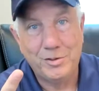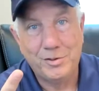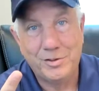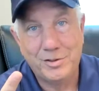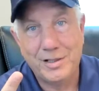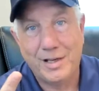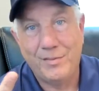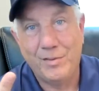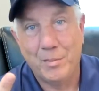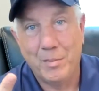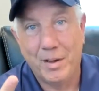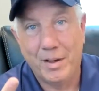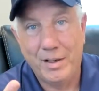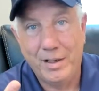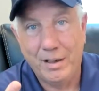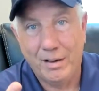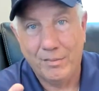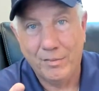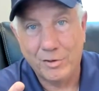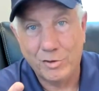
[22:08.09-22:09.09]
save the
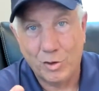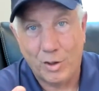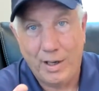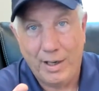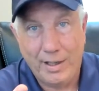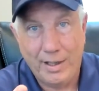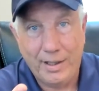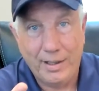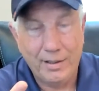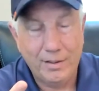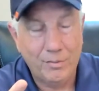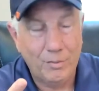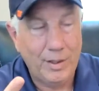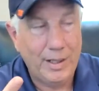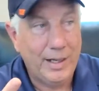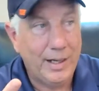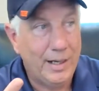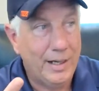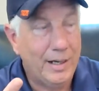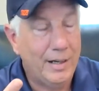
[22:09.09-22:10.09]
money on the training. We
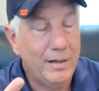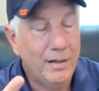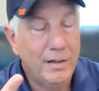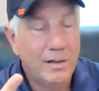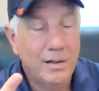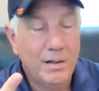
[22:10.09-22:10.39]
get it.